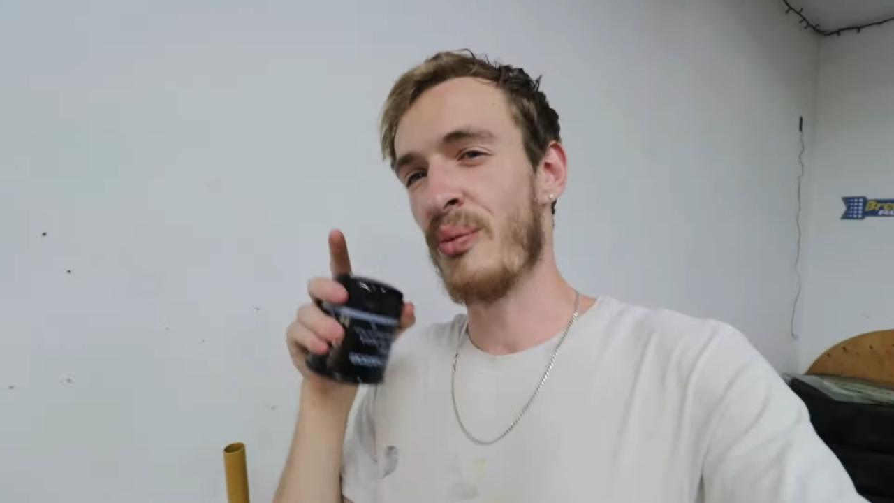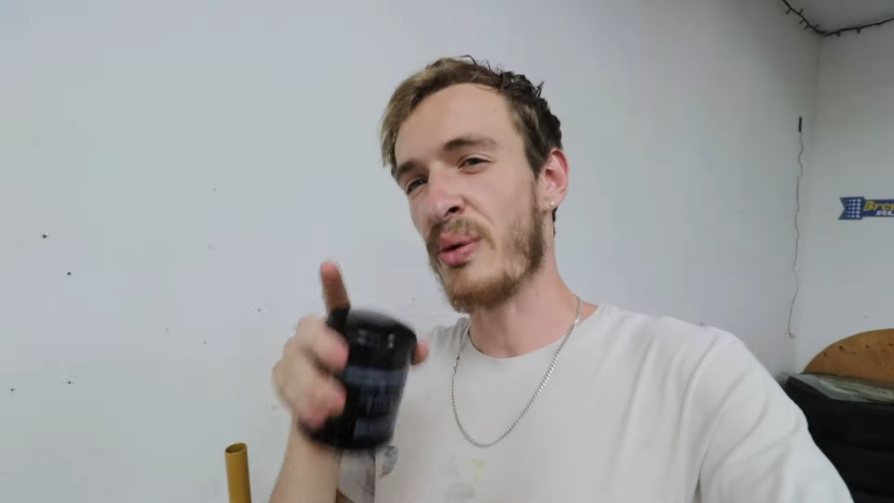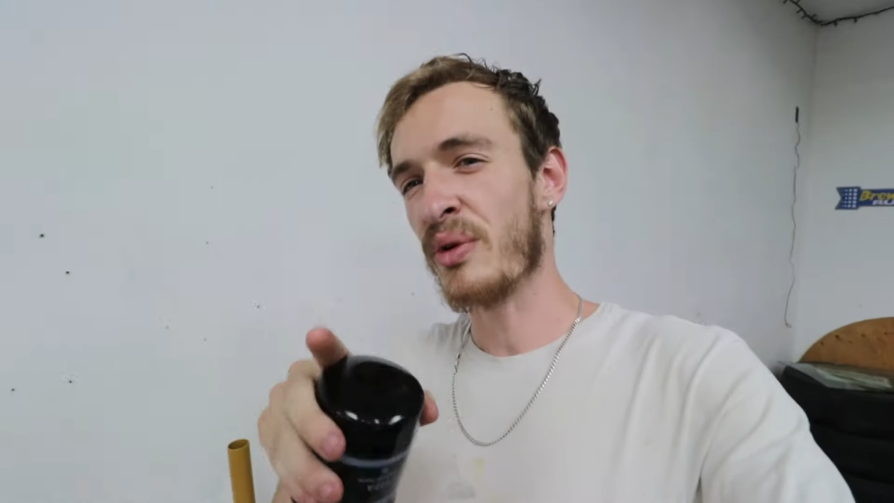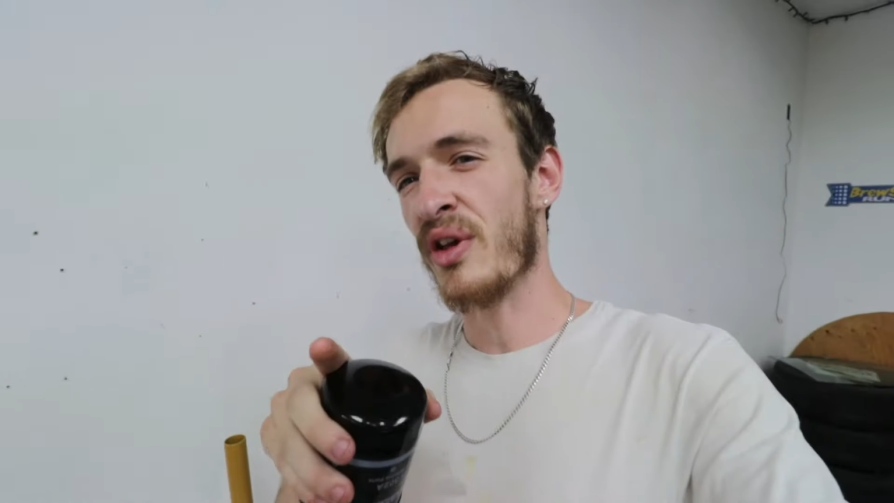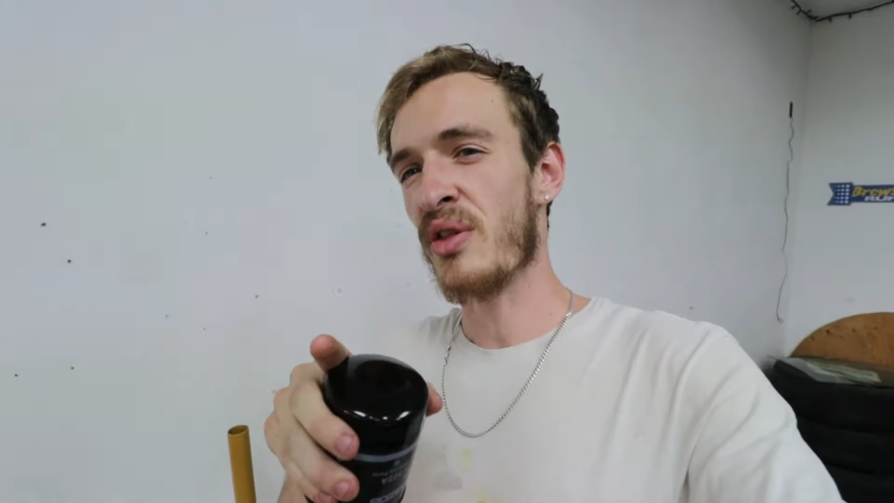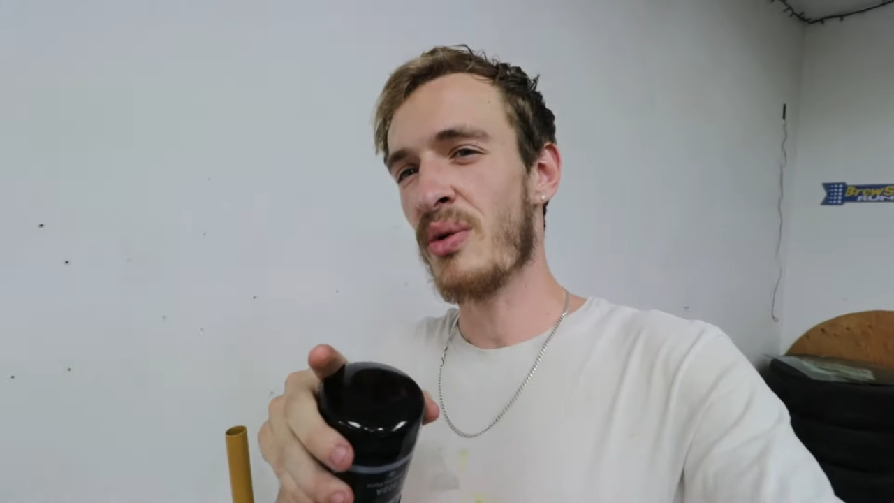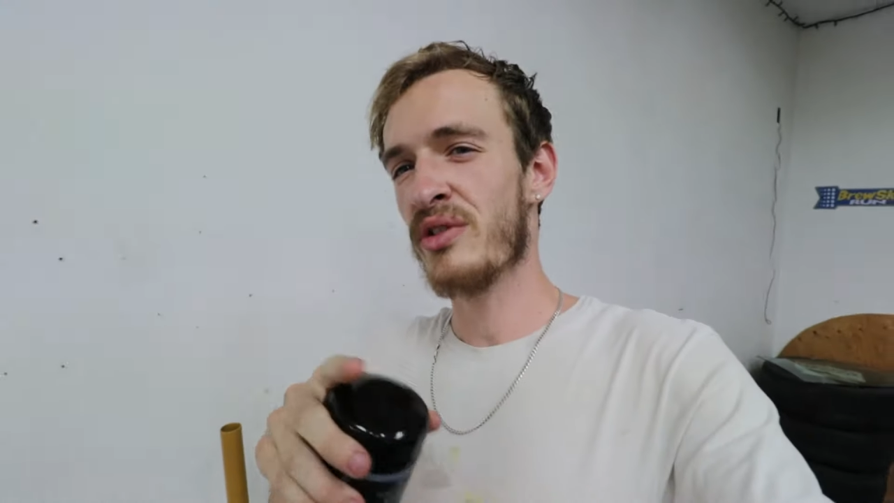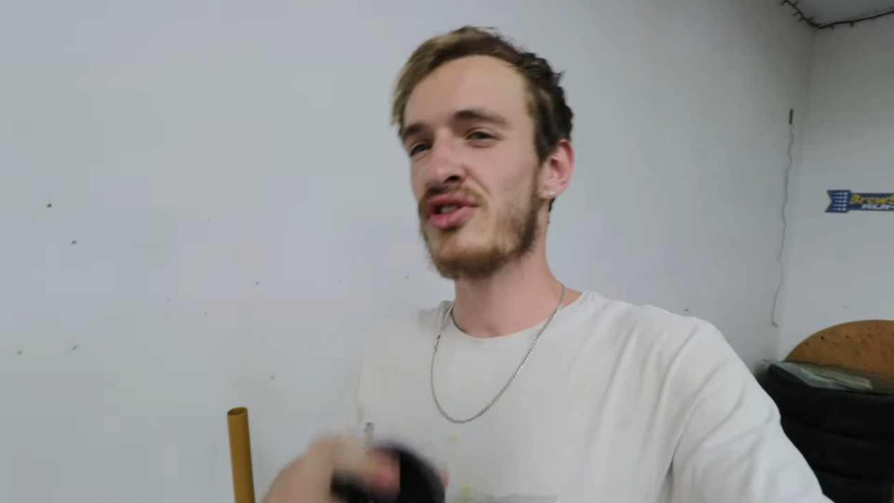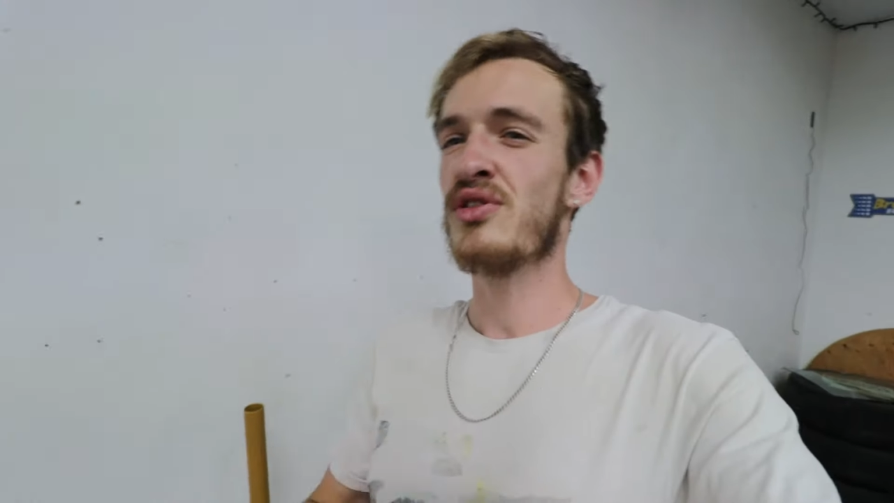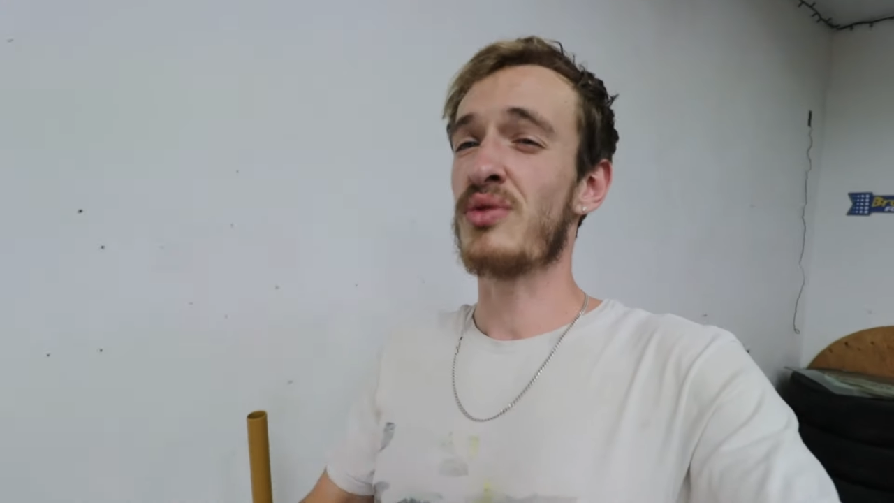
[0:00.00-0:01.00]
When we're done the
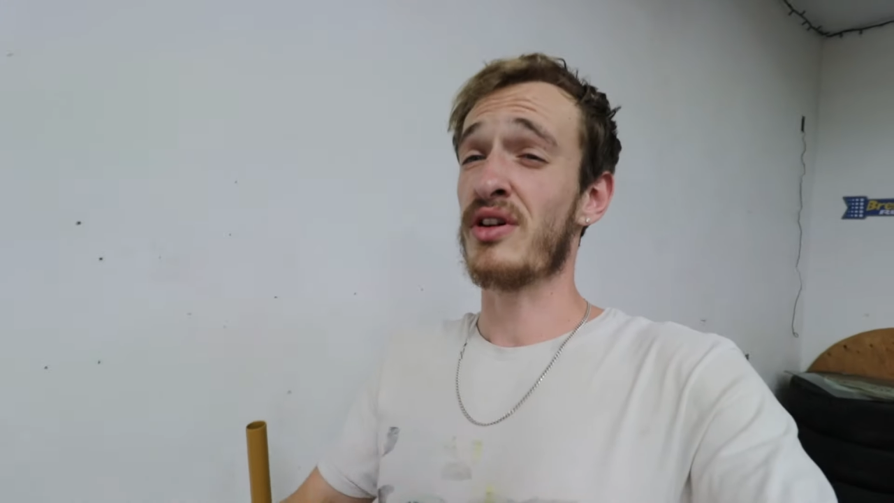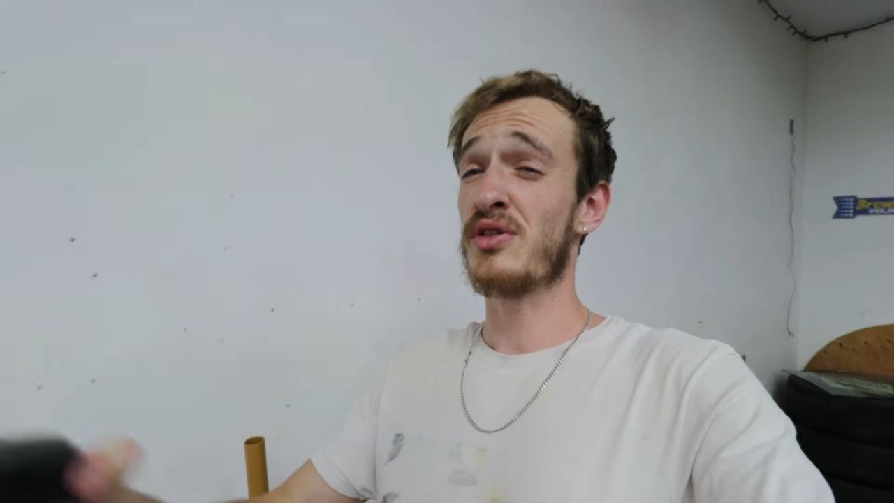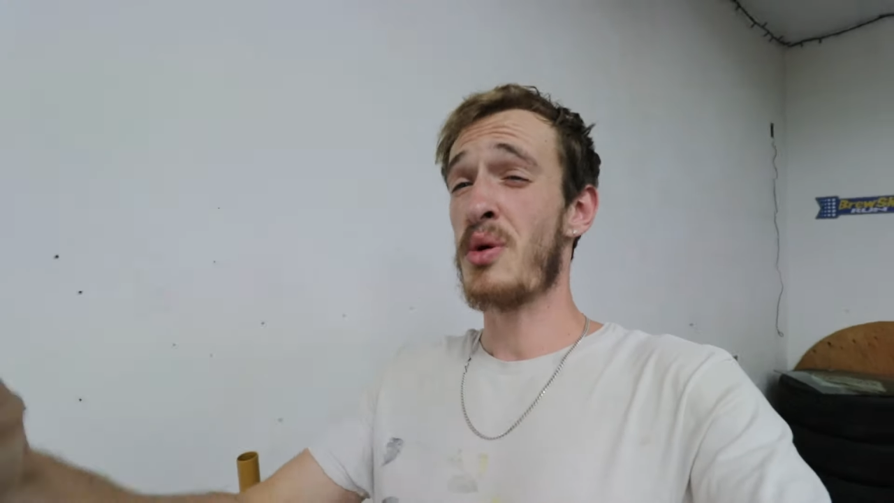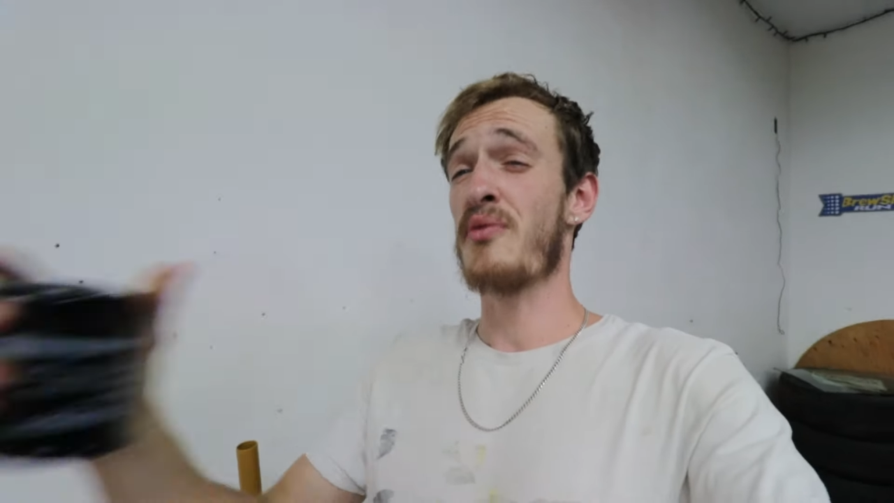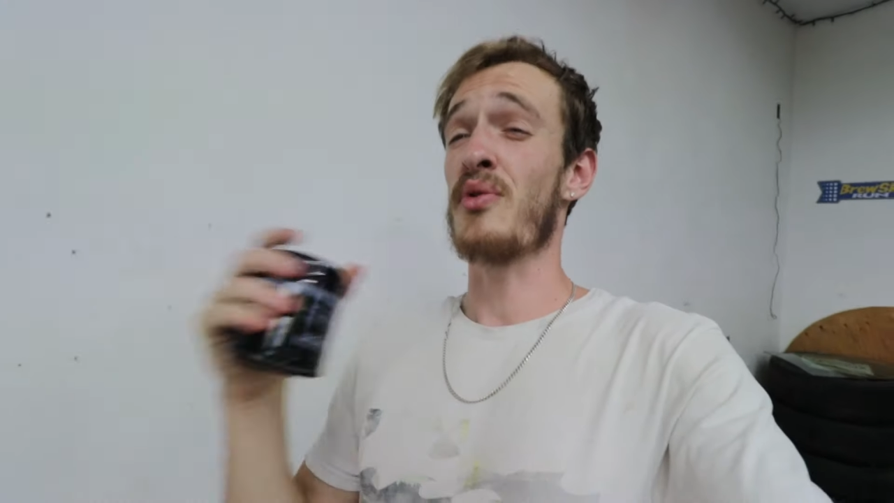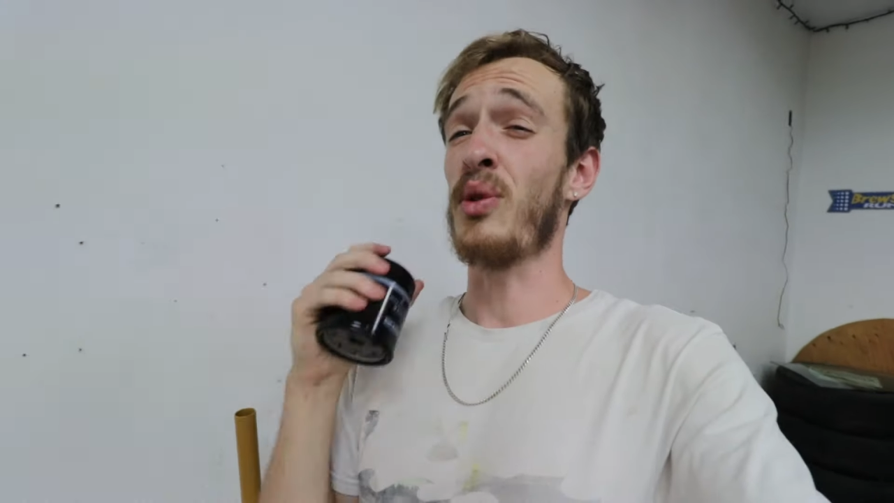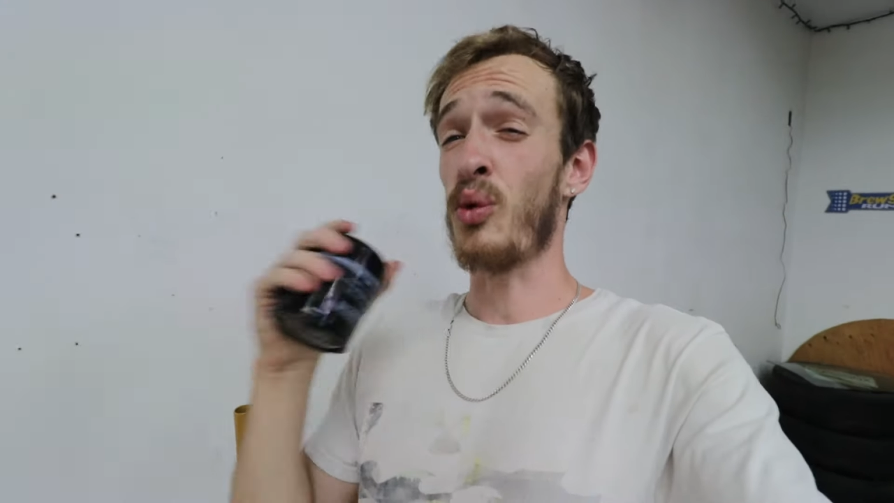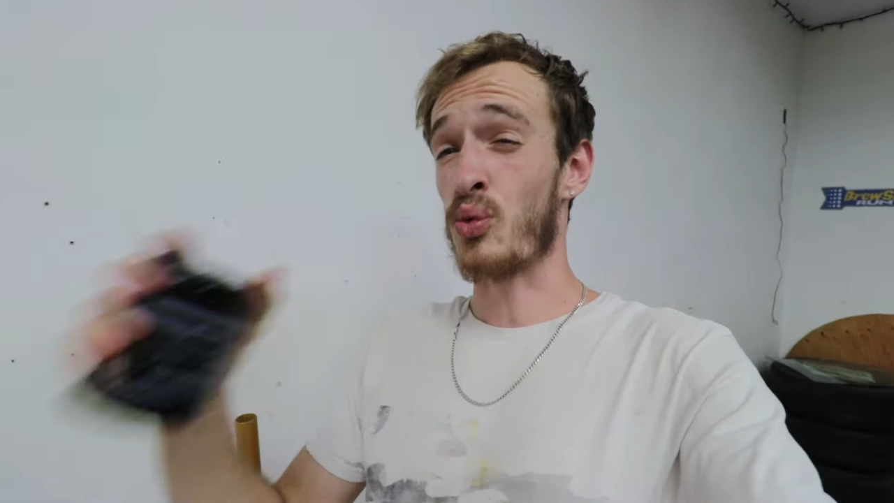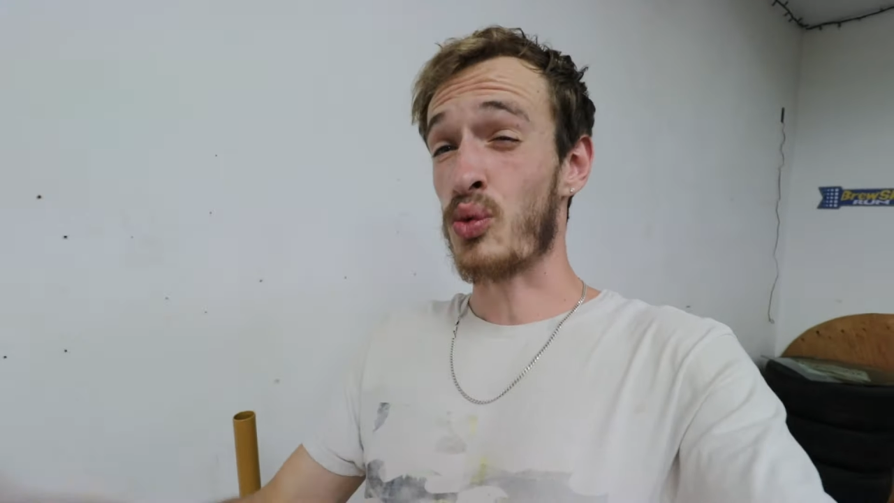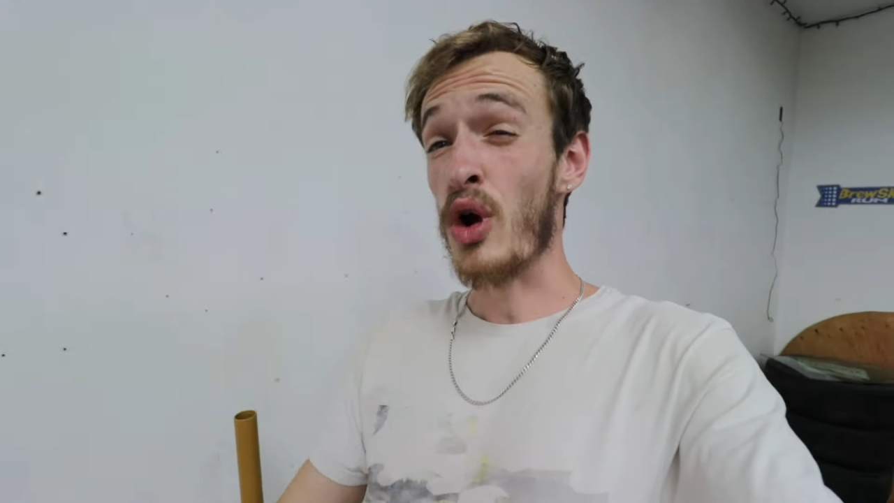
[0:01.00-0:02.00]
oil change, we're gonna go for a
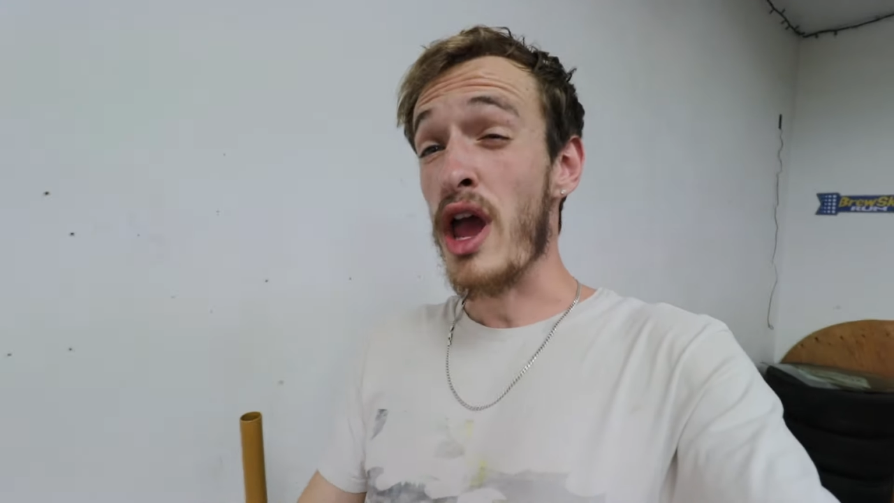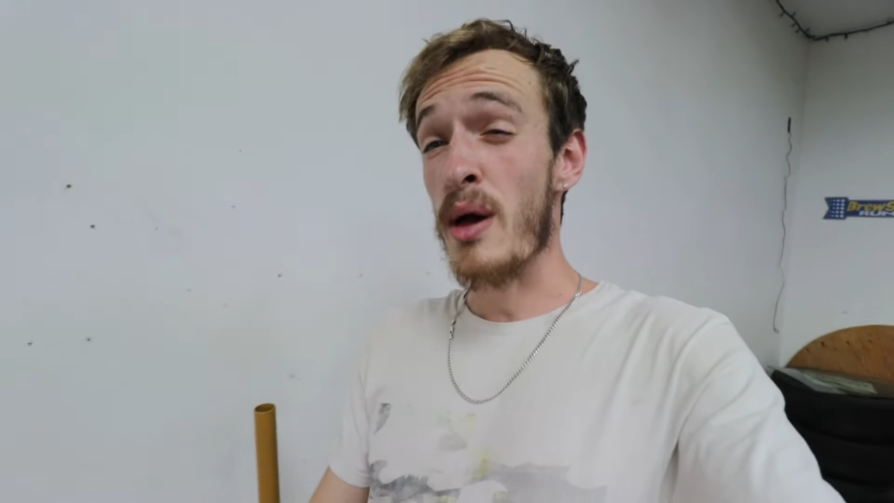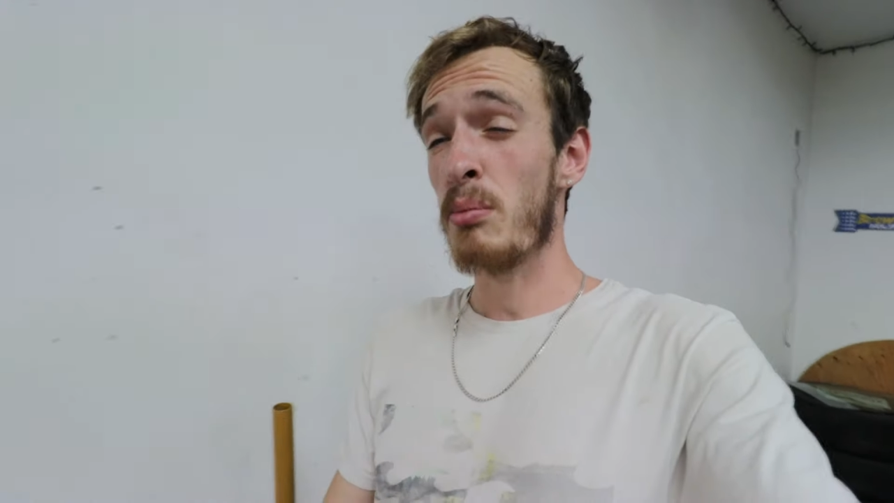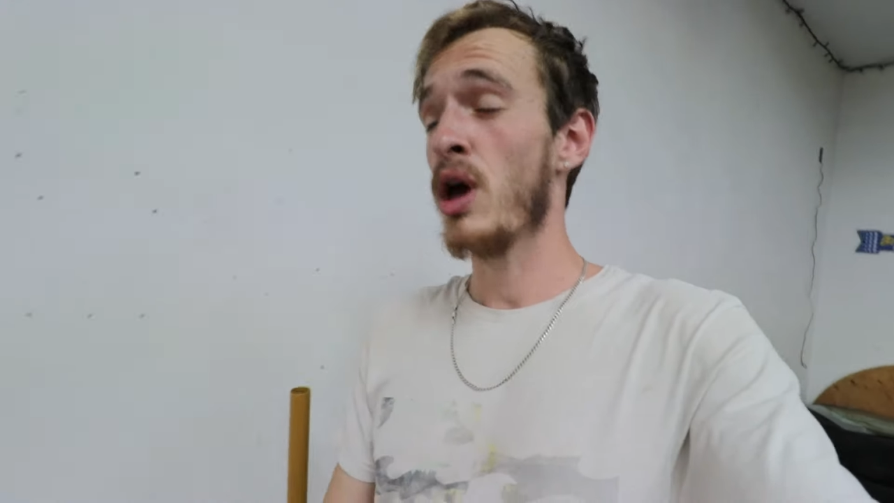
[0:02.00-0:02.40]
little rip.